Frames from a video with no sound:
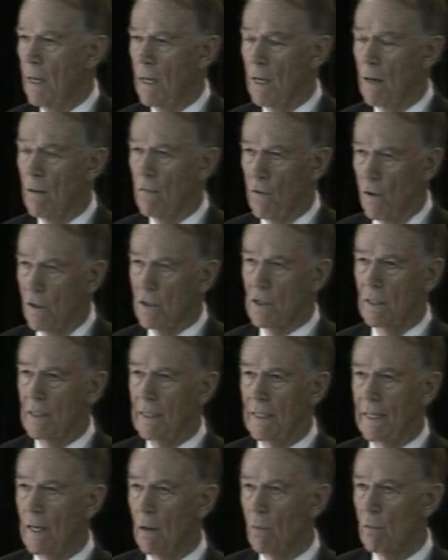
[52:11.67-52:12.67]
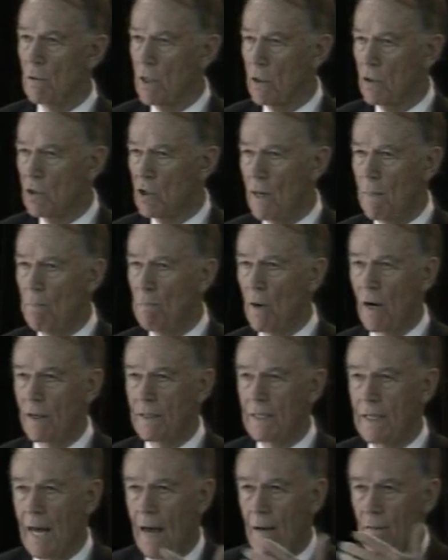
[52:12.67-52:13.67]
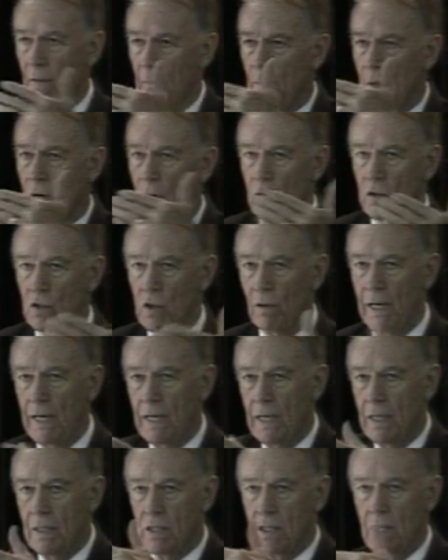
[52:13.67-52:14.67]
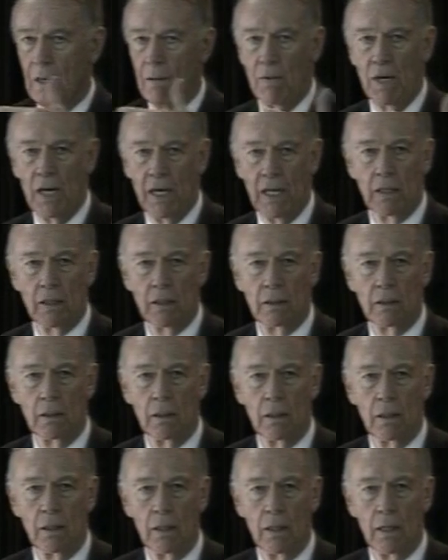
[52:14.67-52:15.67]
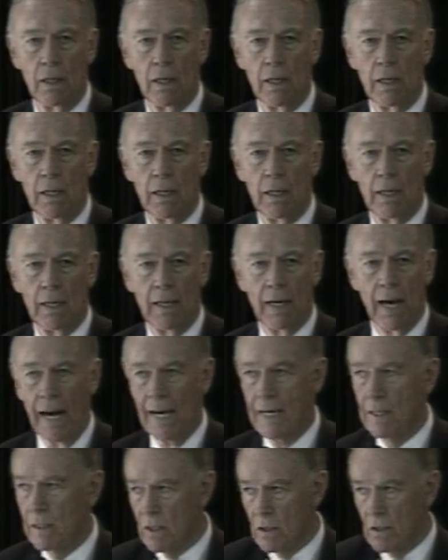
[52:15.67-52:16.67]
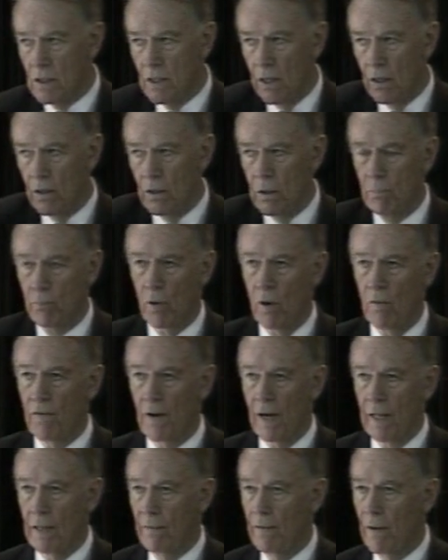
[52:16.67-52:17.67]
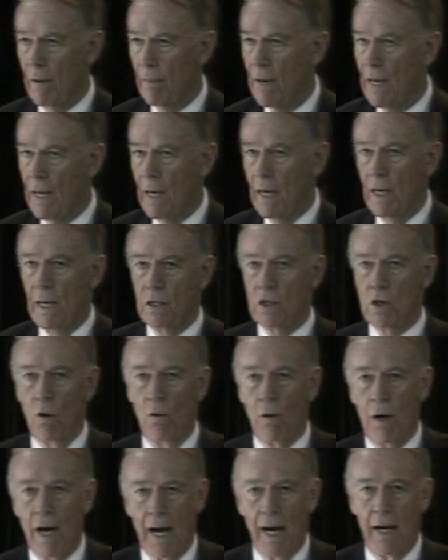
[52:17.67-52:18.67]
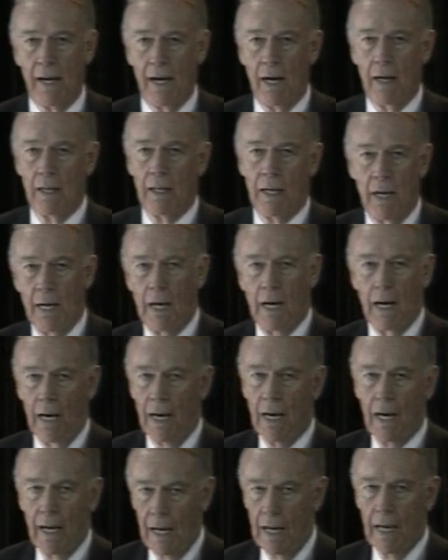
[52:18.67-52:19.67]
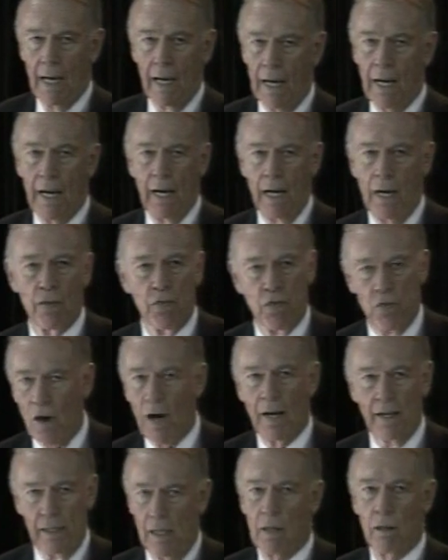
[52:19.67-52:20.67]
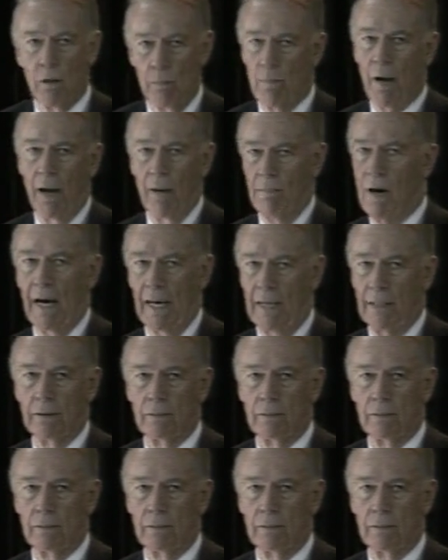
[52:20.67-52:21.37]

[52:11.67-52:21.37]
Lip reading: Fortunately, it was a cheap bar, didn't have a mirror, so he didn't see me. I could just see a good profile of him. So a thought entered my mind.